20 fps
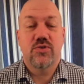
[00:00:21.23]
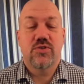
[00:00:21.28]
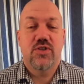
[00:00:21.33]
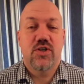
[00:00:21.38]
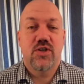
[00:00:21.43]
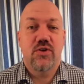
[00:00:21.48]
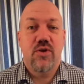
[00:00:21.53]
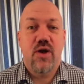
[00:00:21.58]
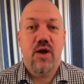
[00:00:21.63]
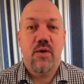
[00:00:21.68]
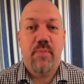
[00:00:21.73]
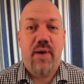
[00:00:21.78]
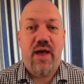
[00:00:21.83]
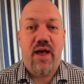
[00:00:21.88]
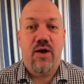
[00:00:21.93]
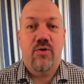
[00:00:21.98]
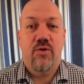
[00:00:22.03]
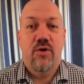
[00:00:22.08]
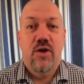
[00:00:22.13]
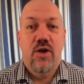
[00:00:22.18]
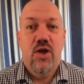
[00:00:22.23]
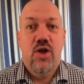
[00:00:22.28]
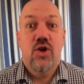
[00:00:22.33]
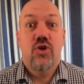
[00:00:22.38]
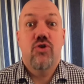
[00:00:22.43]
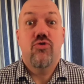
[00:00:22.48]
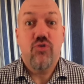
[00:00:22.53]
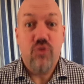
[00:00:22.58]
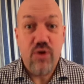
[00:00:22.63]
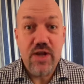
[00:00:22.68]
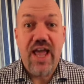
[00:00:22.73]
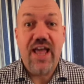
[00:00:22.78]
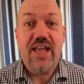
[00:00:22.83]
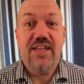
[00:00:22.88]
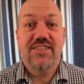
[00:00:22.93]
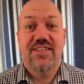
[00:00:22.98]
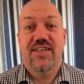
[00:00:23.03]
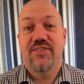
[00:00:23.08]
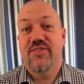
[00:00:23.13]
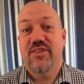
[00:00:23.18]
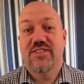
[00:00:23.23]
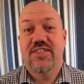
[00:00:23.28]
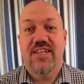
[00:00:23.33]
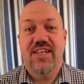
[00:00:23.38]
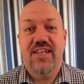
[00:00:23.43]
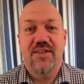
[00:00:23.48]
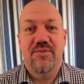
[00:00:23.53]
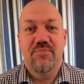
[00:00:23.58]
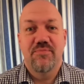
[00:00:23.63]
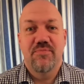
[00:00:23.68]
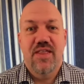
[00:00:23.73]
to you about creativity.